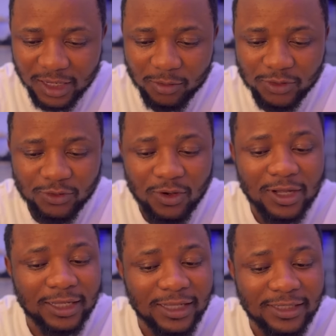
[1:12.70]
That we should
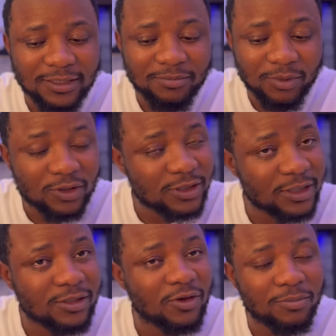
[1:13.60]
organize a
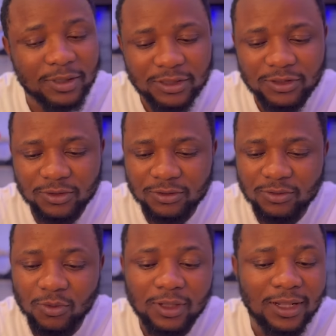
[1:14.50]
boxing competition.
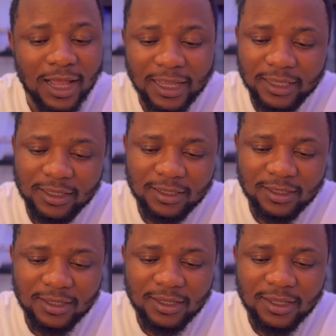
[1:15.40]
But lie,
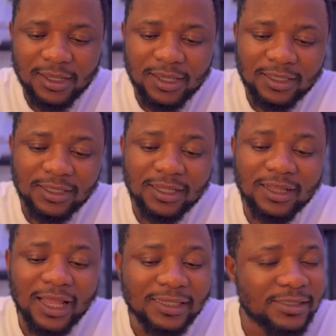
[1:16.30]
the
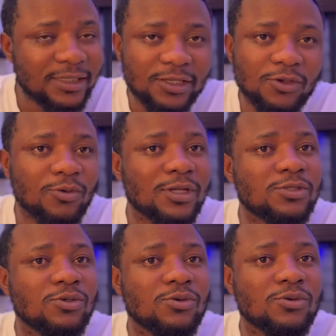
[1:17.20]
last thing you
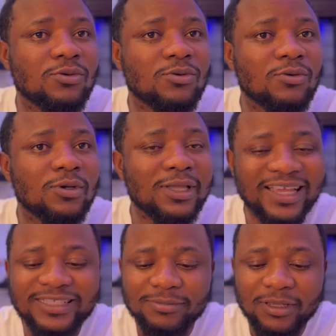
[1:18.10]
want to
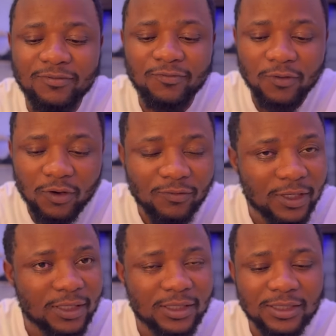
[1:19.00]
get me involved
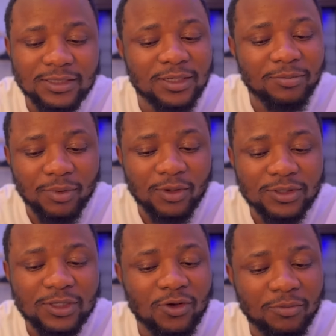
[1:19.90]
in is a
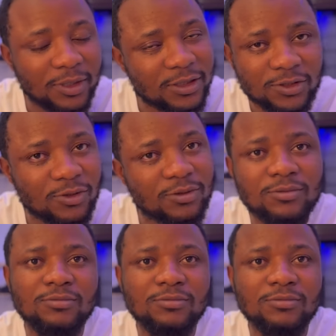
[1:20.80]
boxing competition.